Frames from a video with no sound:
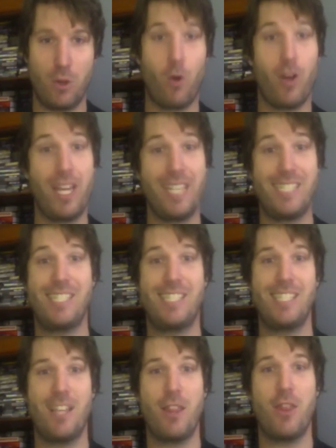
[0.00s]
or
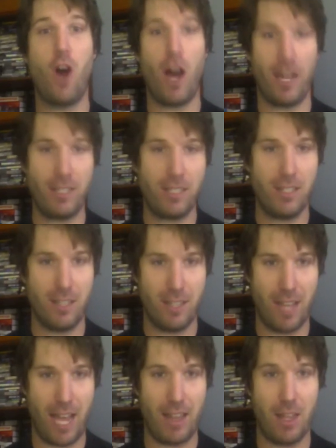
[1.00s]
it's thought
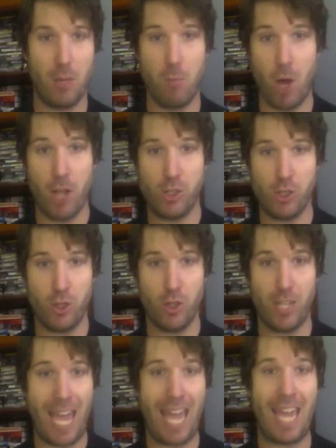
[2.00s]
that the monster
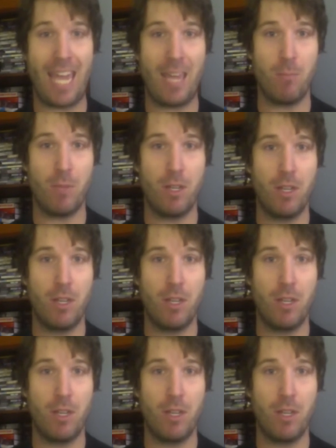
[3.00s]
came,